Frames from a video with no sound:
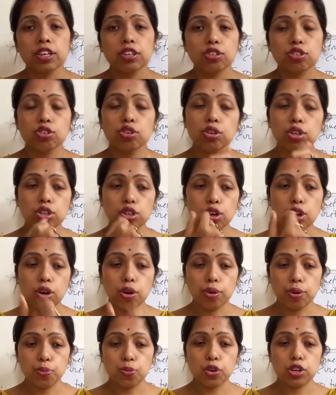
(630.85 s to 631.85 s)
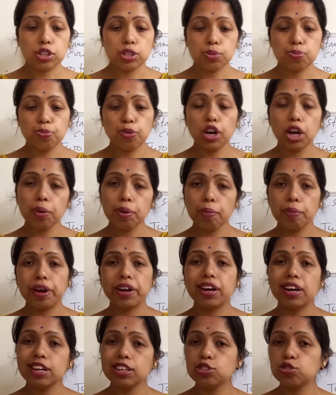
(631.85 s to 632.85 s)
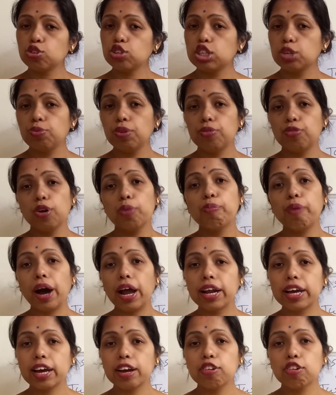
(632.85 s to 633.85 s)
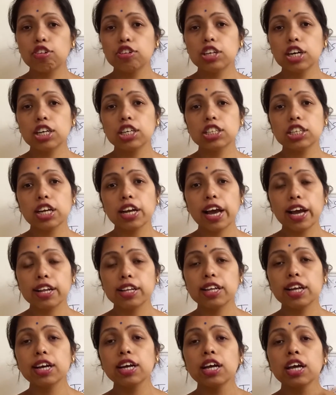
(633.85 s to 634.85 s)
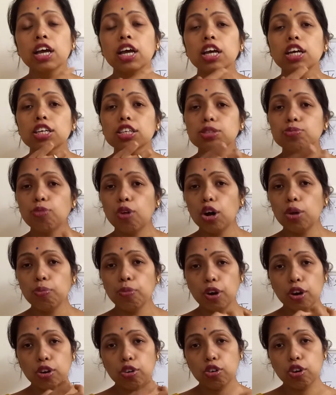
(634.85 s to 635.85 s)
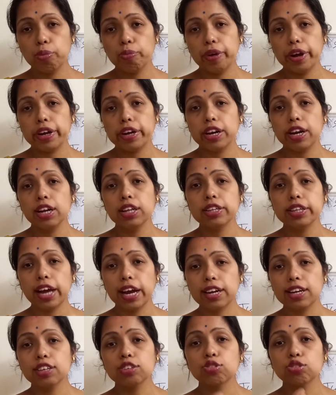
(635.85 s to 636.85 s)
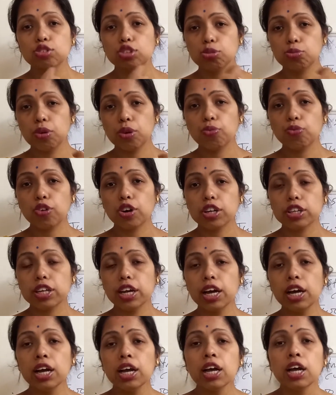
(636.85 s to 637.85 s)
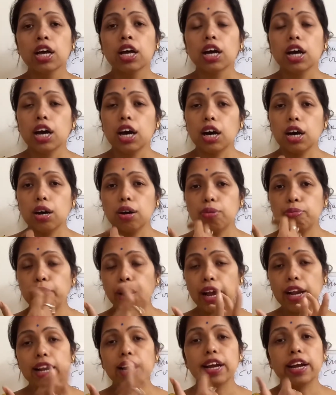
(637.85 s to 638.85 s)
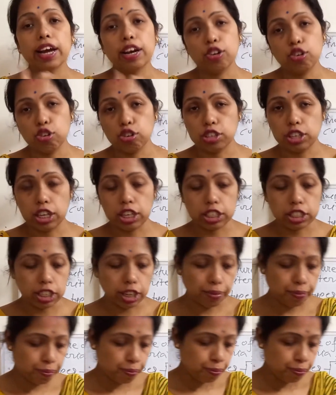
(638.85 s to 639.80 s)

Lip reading: So the polymer material is suitable for bulk heterojunction, and the small molecule material, that is suitable for the bilayer heterojunction.